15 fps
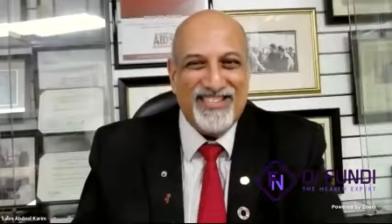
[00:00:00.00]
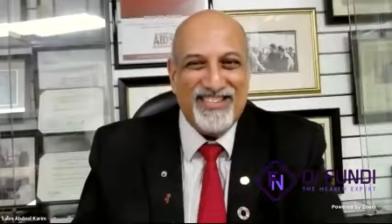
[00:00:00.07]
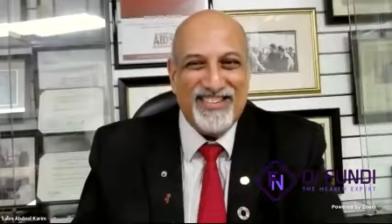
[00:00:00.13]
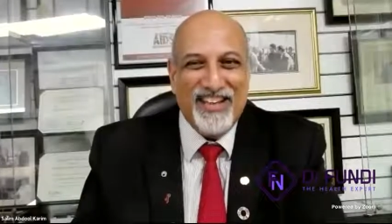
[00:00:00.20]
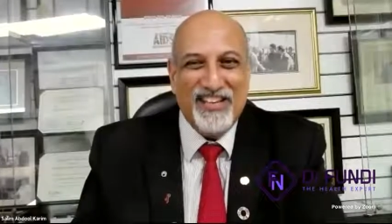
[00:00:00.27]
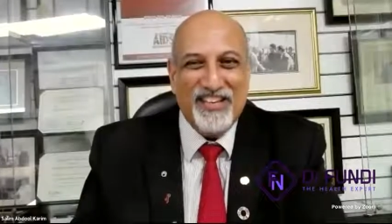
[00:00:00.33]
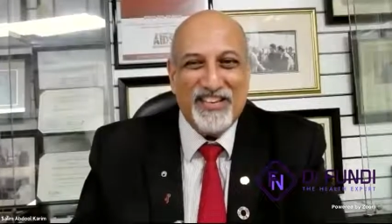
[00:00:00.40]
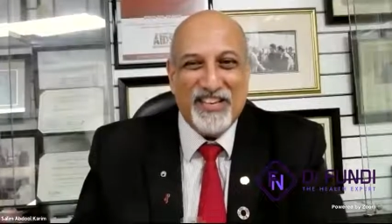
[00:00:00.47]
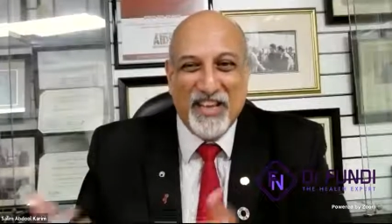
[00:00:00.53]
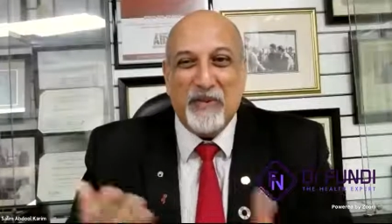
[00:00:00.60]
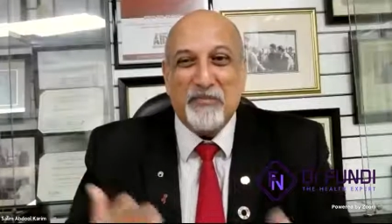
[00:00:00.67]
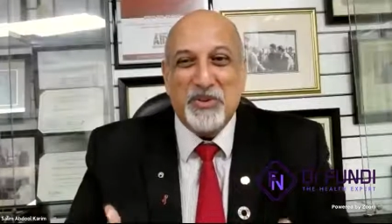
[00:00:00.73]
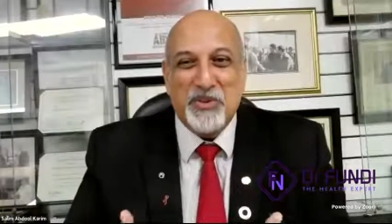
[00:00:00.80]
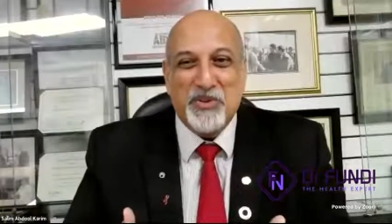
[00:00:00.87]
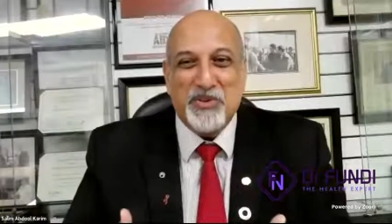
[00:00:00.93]
Right. I
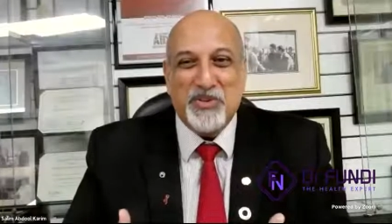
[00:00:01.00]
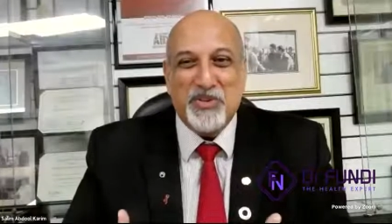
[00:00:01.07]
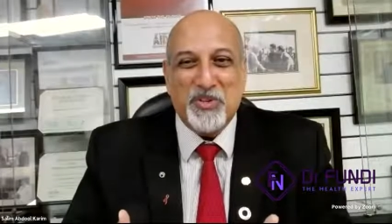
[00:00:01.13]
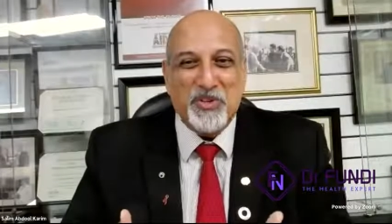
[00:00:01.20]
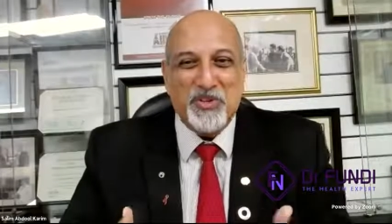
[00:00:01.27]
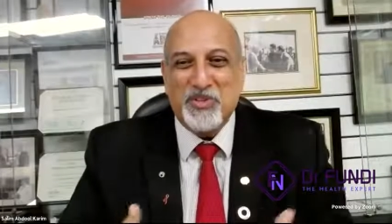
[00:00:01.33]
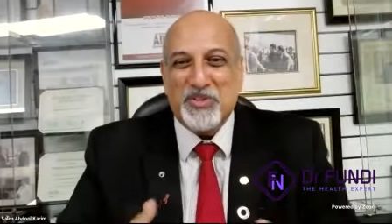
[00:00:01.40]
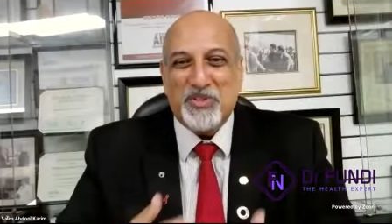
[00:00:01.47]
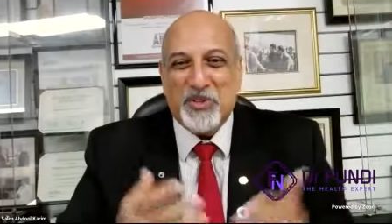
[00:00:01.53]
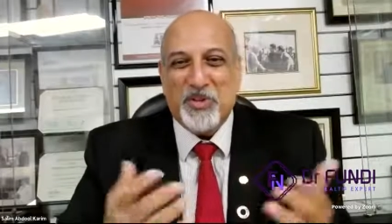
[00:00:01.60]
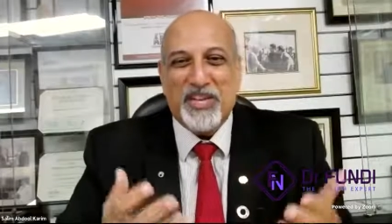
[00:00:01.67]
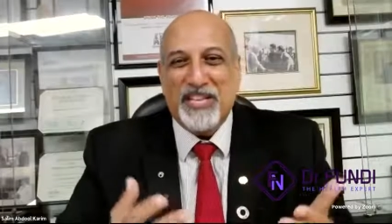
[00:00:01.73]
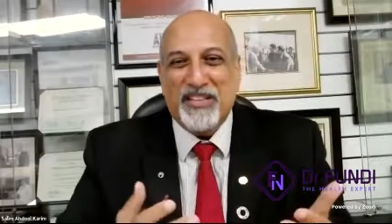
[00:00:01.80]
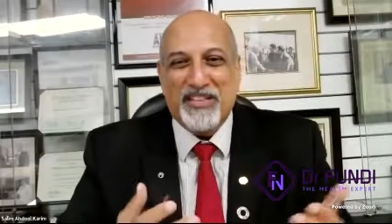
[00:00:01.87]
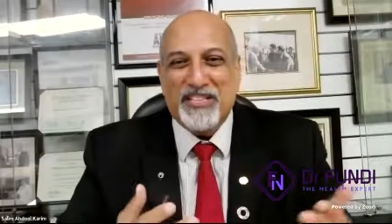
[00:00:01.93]
mean, you
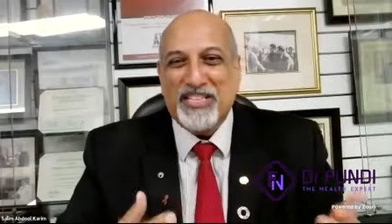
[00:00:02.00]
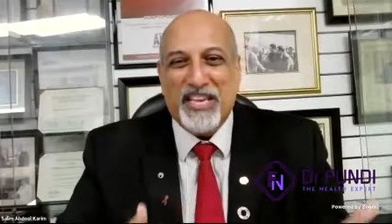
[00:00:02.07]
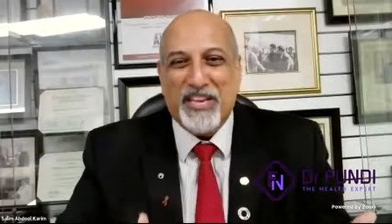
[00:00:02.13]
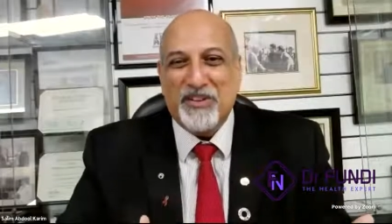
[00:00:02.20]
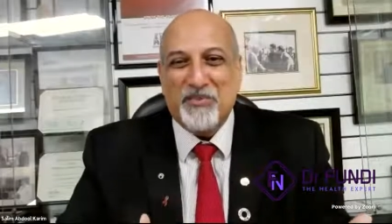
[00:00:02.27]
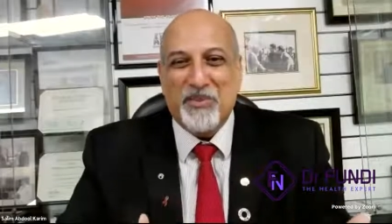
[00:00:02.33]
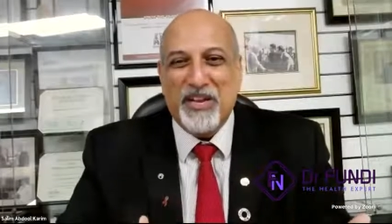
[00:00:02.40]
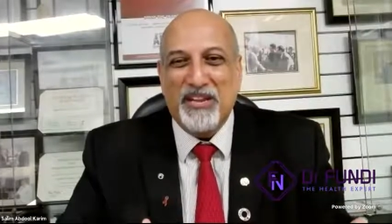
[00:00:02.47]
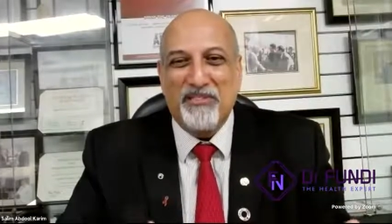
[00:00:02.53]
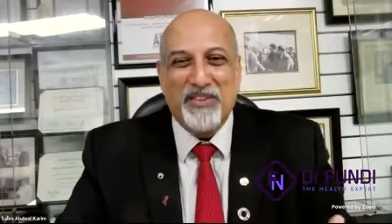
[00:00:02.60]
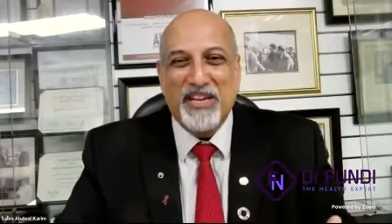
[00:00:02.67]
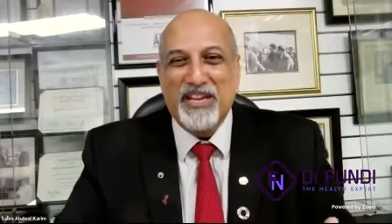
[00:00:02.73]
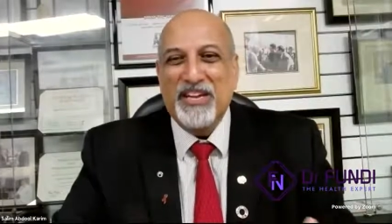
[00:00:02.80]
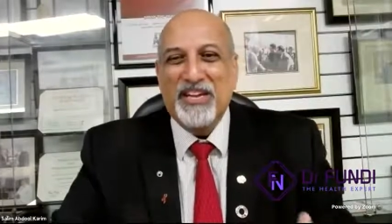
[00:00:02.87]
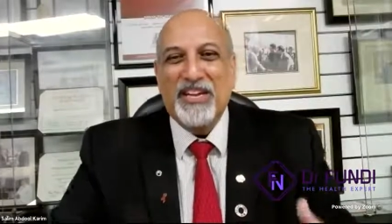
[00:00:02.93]
saw in the second
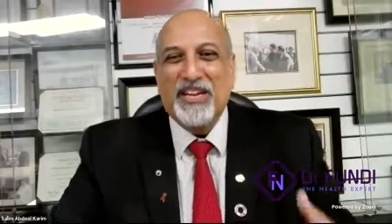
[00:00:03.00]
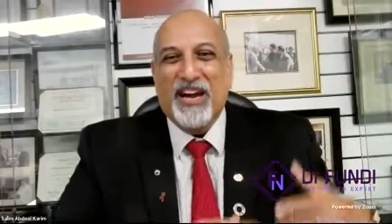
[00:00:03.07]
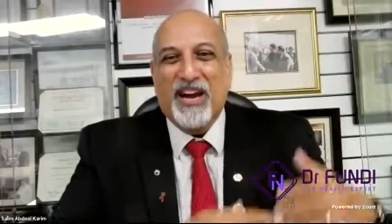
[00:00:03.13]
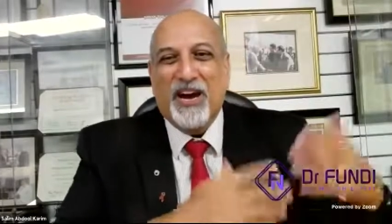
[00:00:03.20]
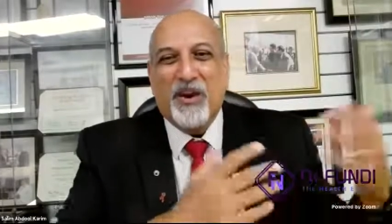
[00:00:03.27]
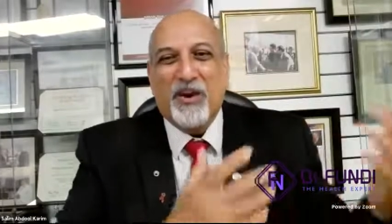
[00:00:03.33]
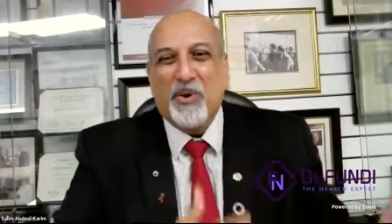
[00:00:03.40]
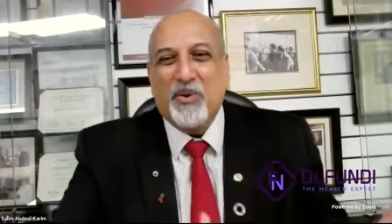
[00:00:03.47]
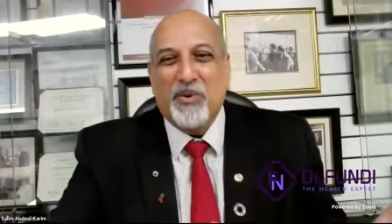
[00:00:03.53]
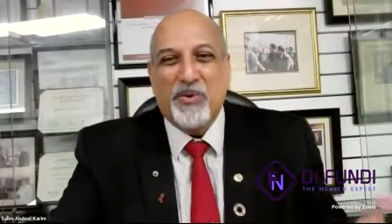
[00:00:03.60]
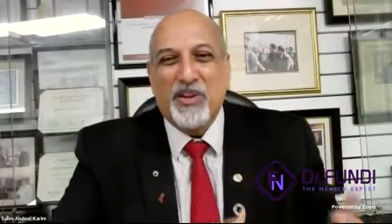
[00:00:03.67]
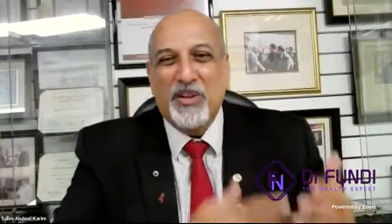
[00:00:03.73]
wave how,